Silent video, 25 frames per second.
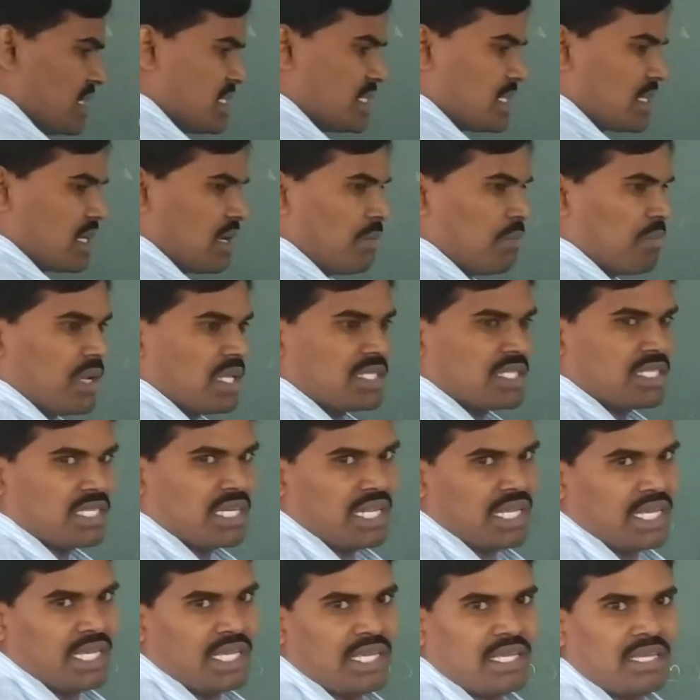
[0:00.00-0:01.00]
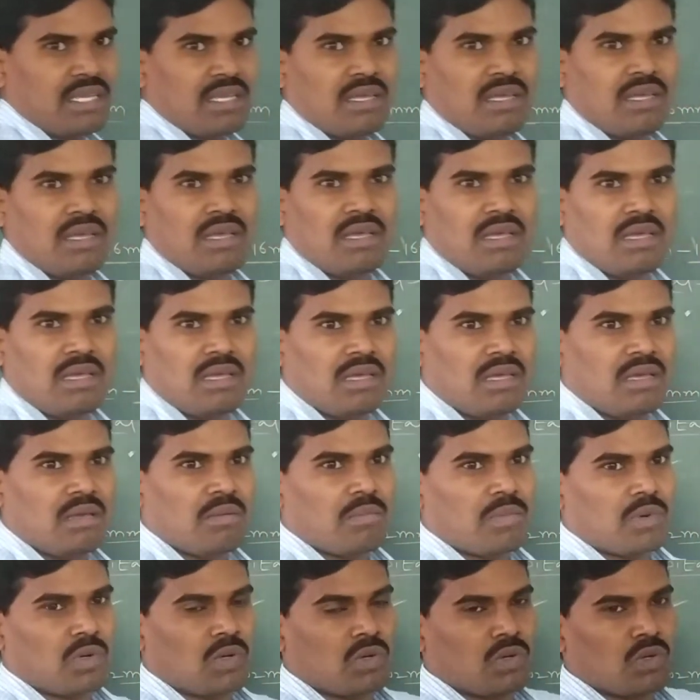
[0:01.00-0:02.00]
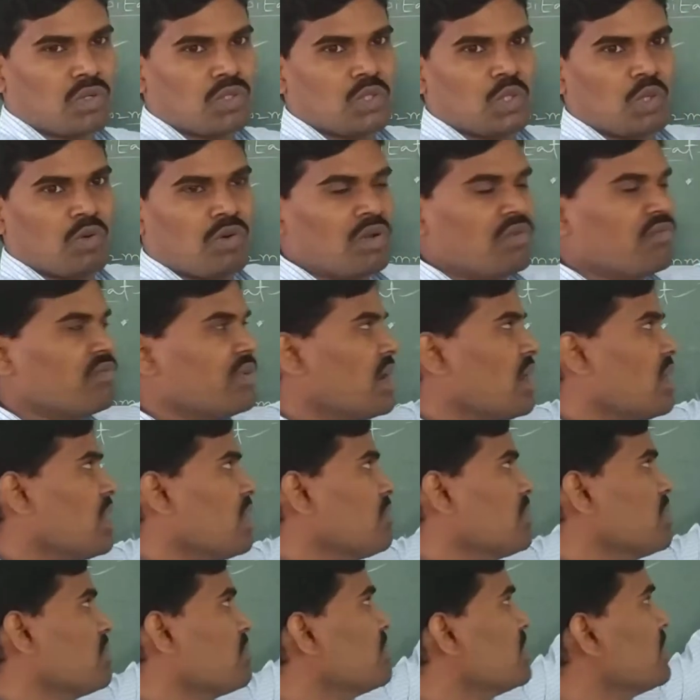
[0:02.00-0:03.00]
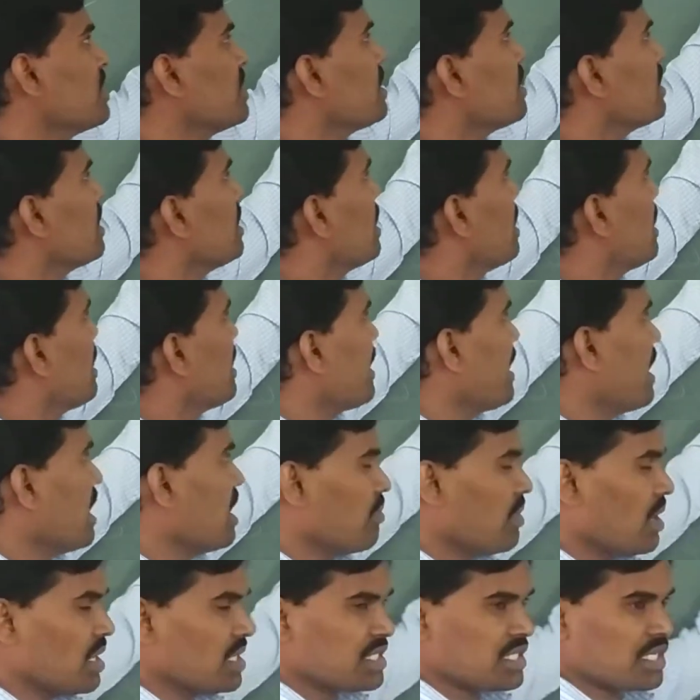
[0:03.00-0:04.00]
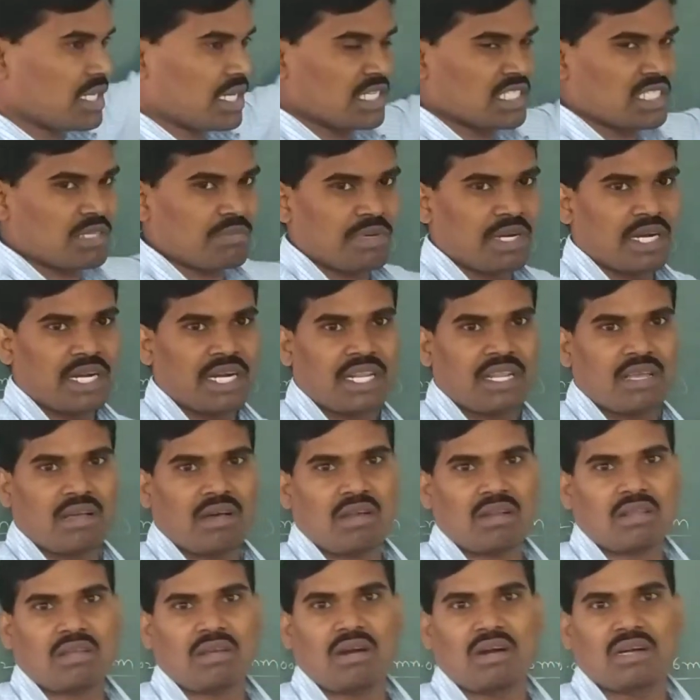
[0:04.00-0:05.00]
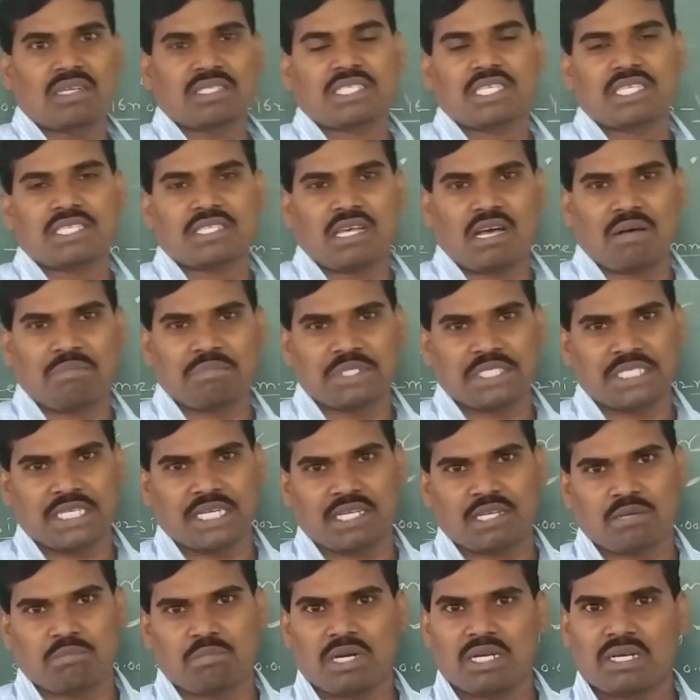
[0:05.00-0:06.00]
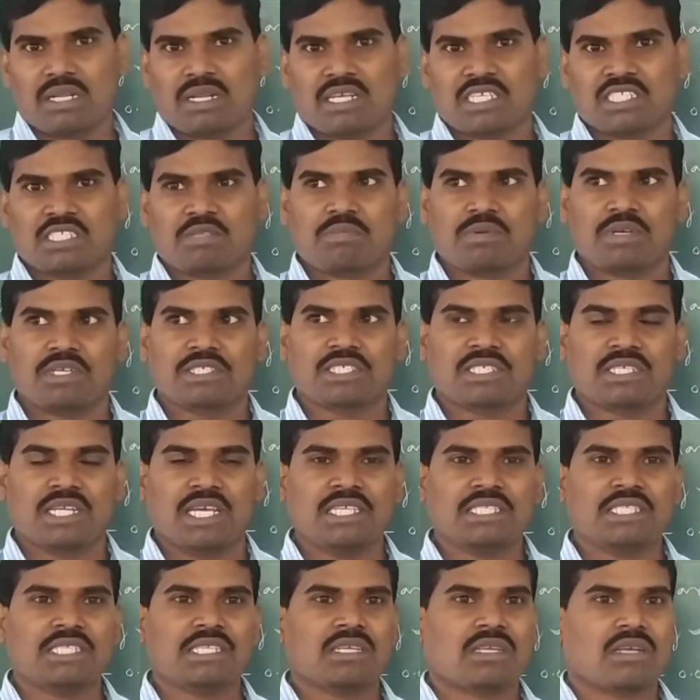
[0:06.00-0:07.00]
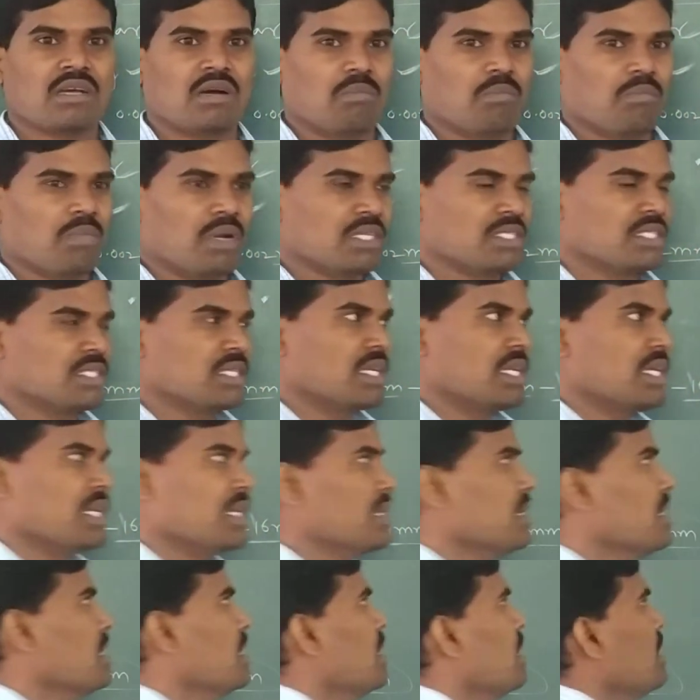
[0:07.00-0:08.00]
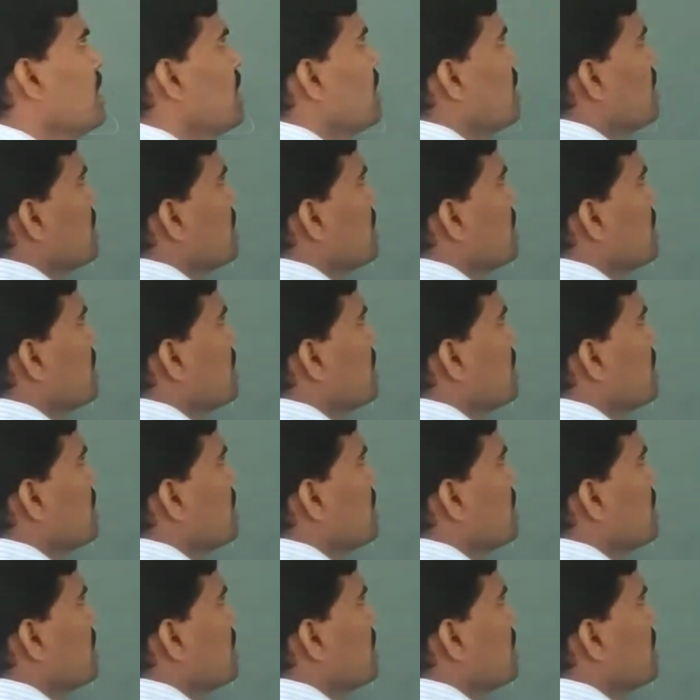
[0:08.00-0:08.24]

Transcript: is compulsory. Protozoan phylum of the animals respiratory organs is absent, but respiration is compulsory.